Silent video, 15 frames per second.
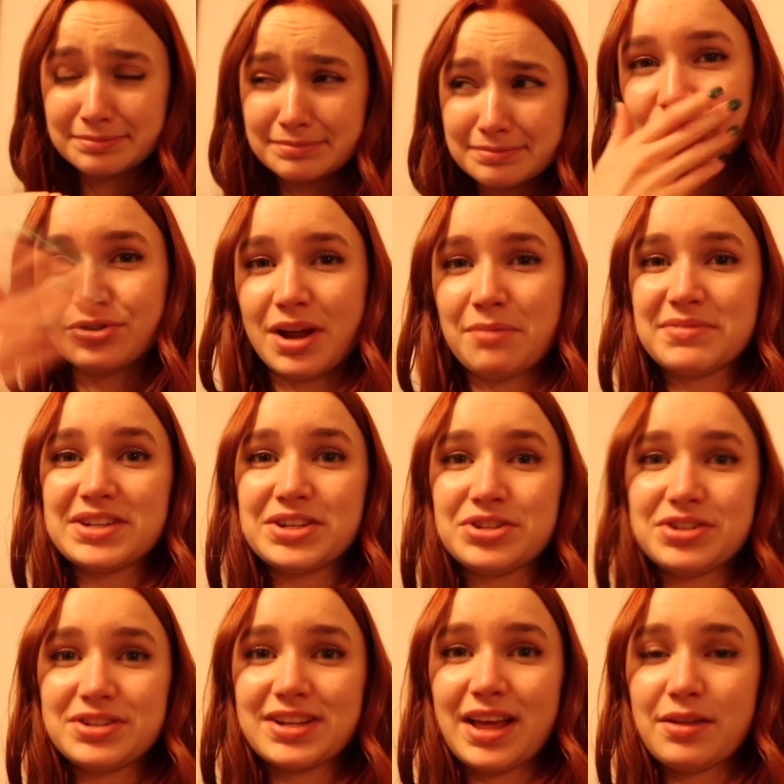So tempted to
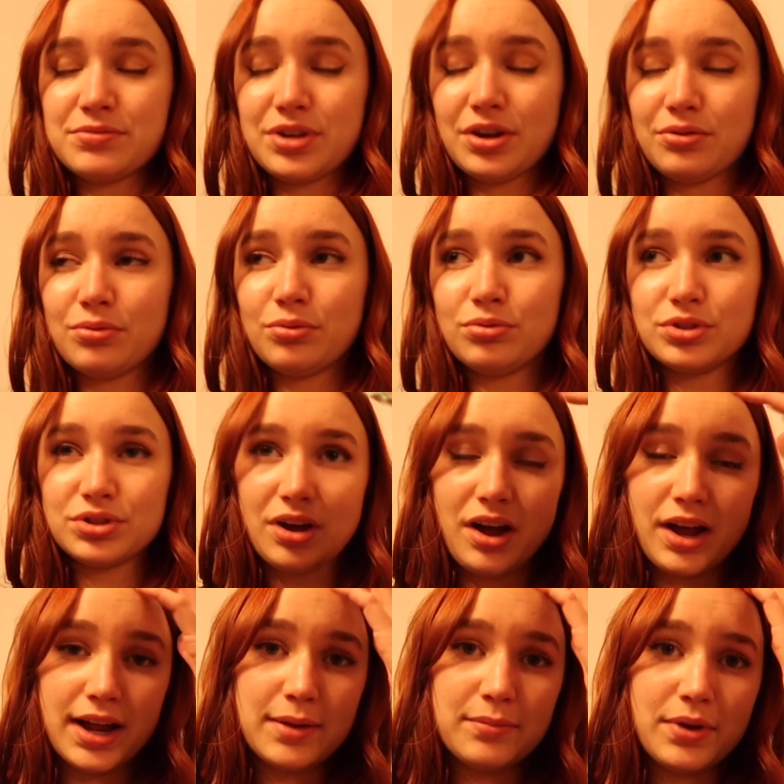just get them done all the
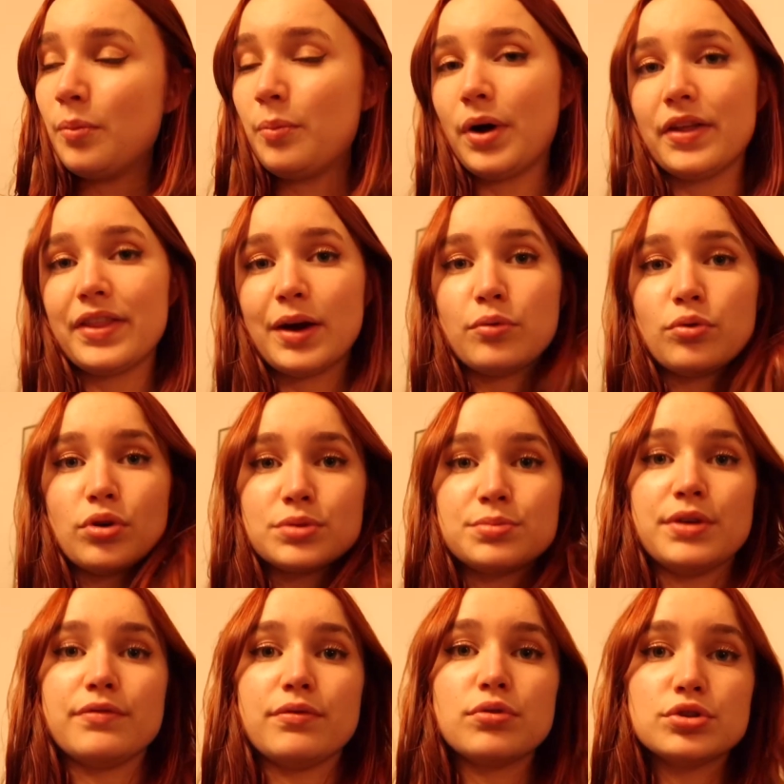time, but that will cost
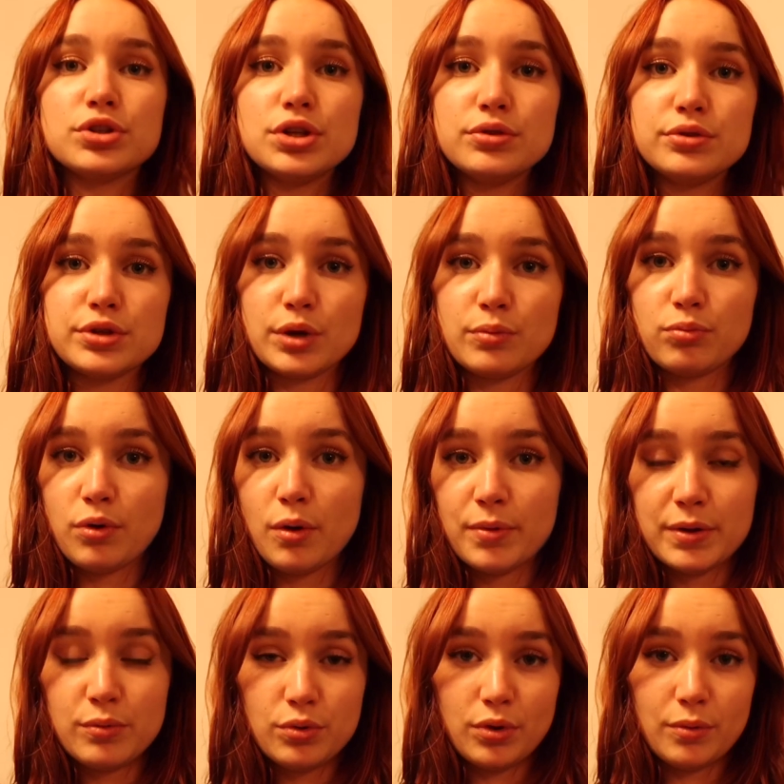me a fortune, so
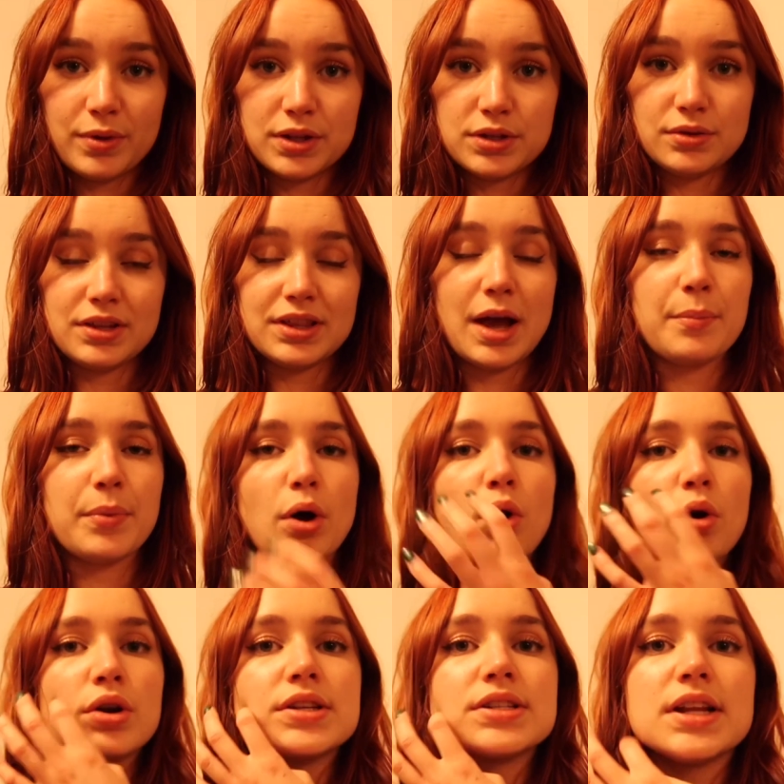probably will not be doing that. But
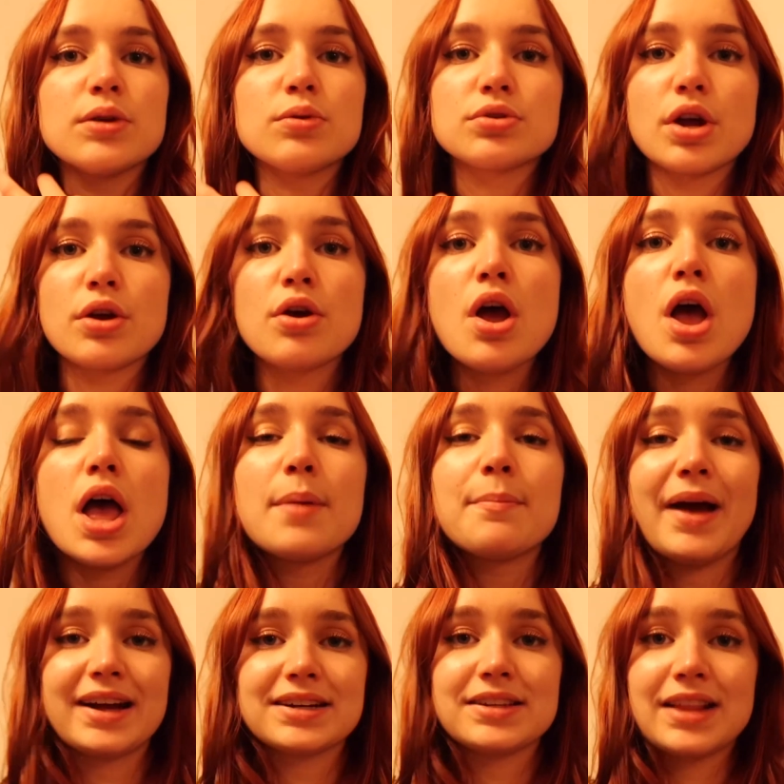honestly, also
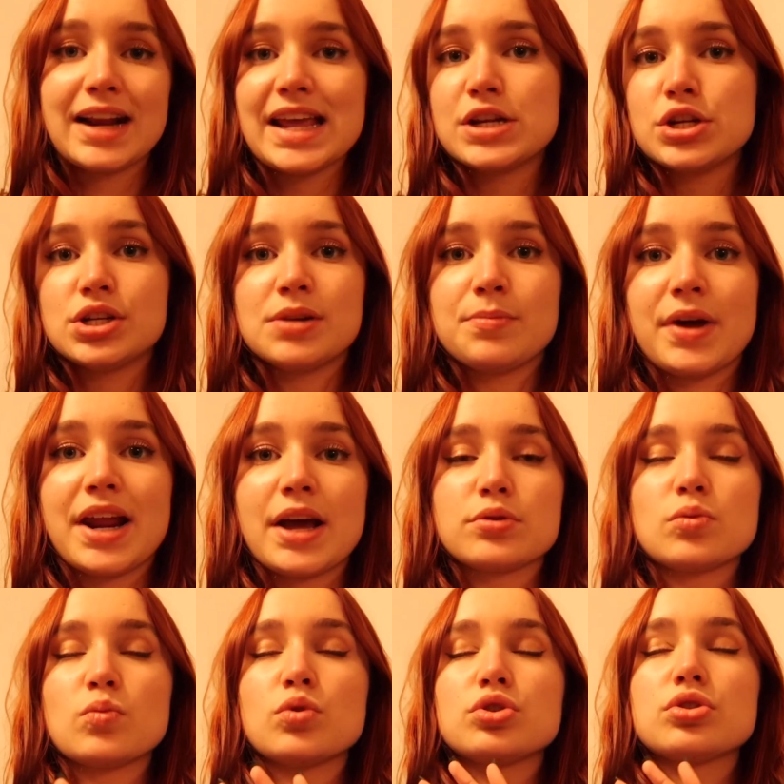Magda, the lady who did my
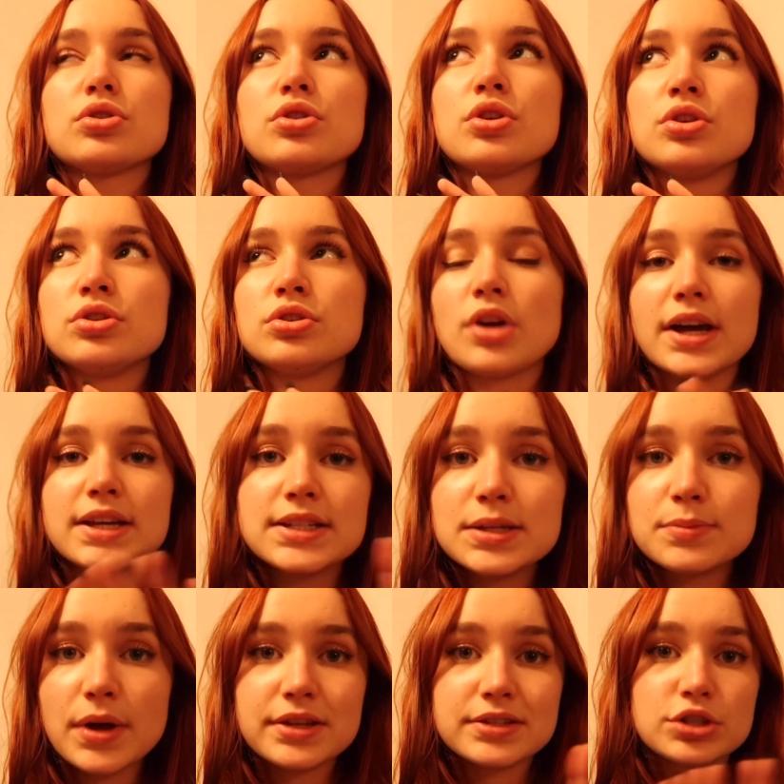nails, was the
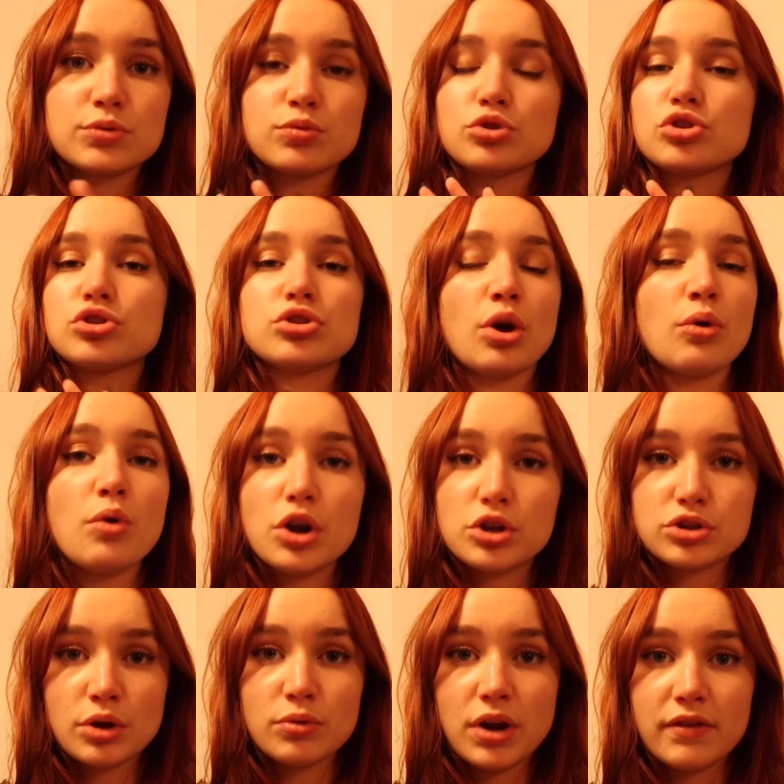nicest person. She was so,
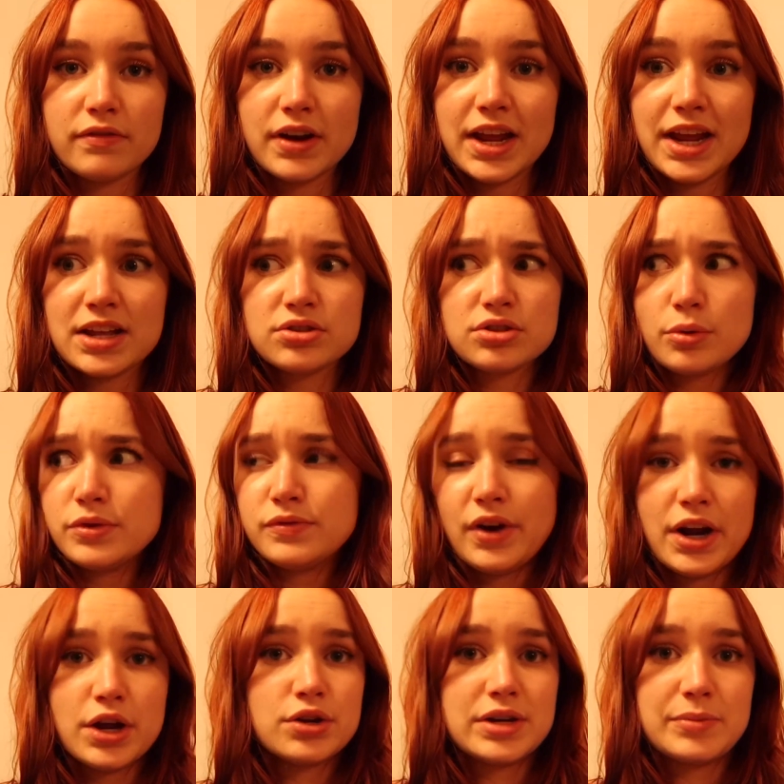so lovely, and so was
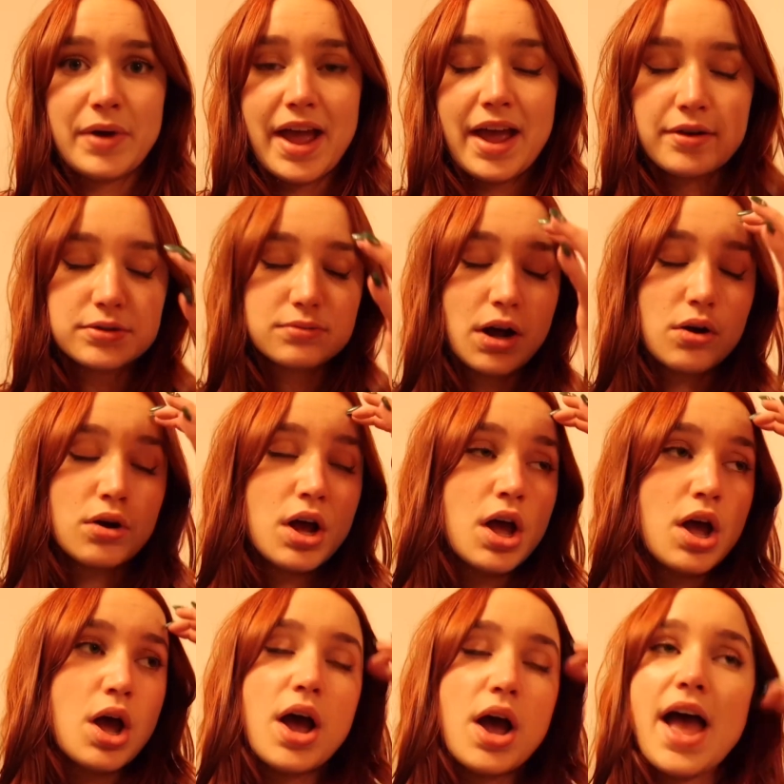Freya, who did my hair as well.
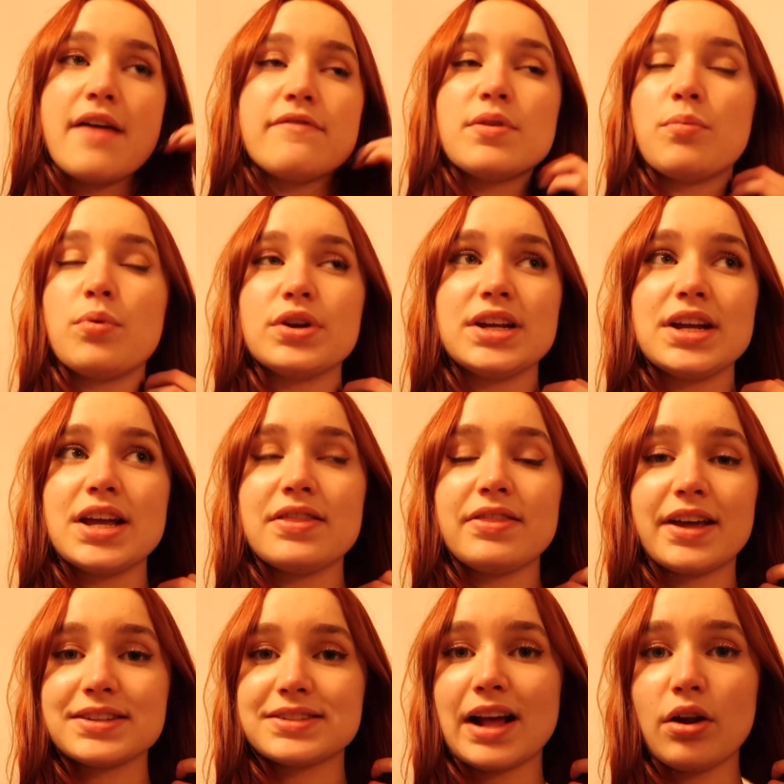Everybody in
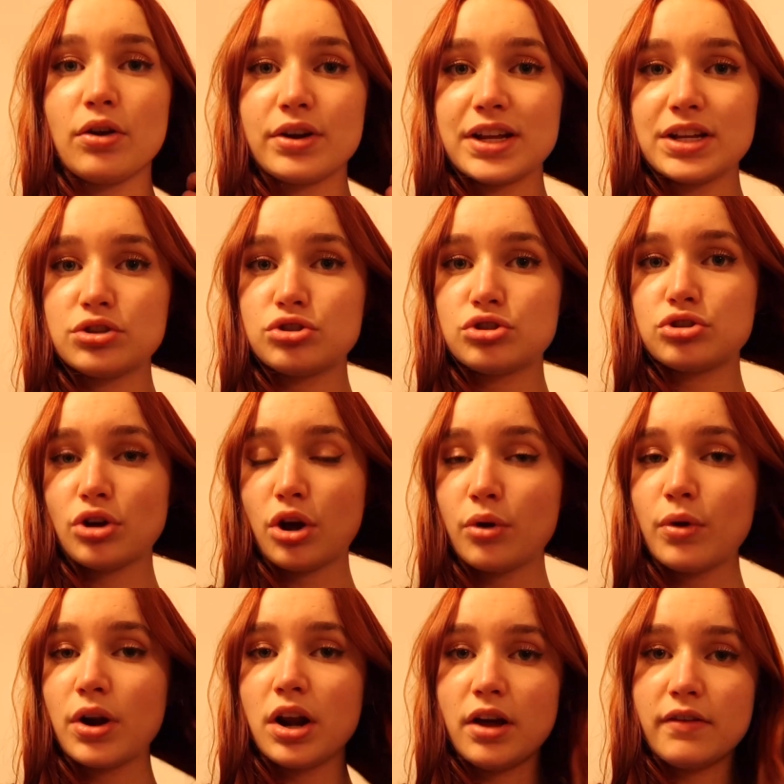that salon is
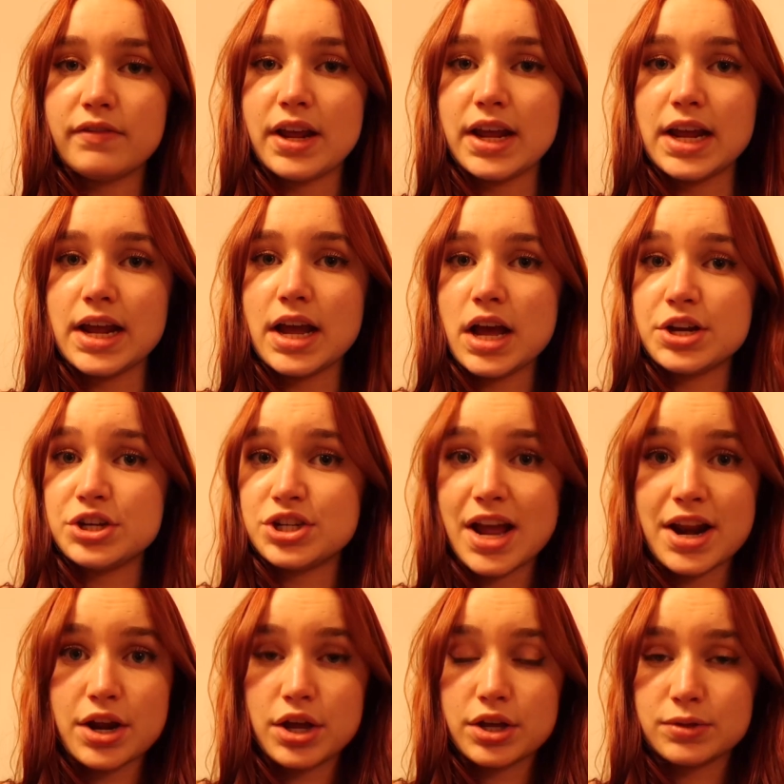so lovely.
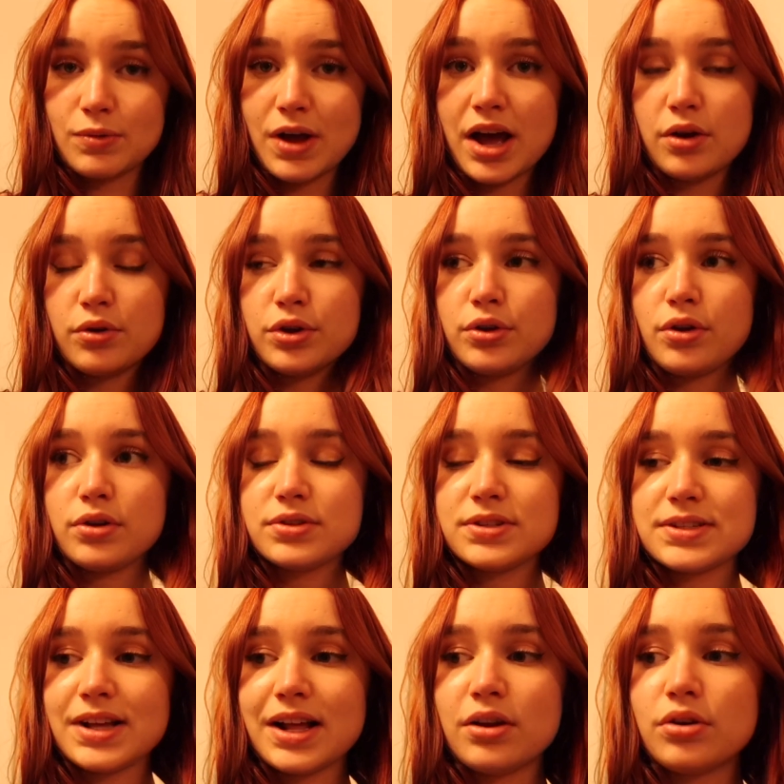Jenna as well, who owns
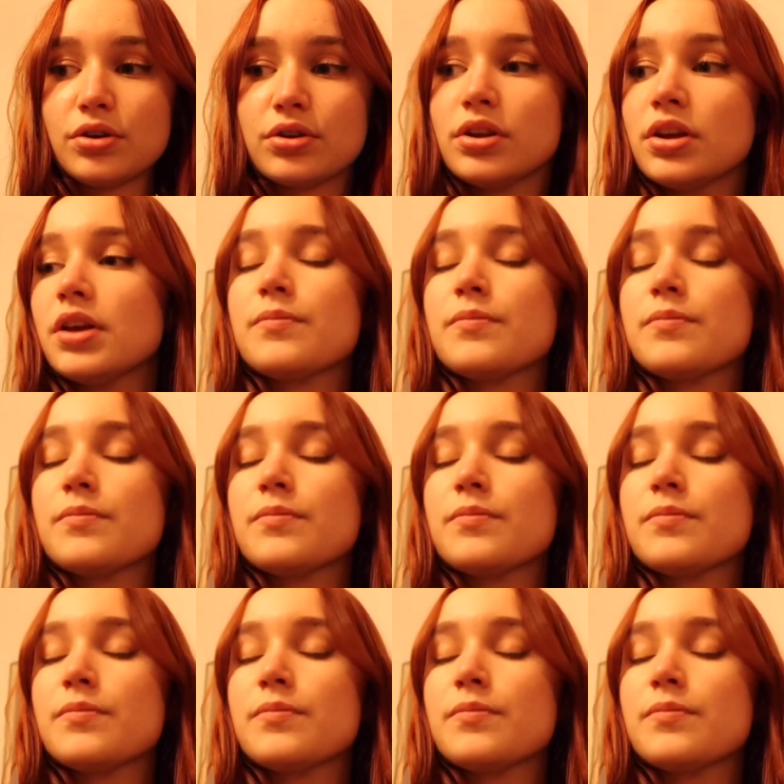the salon.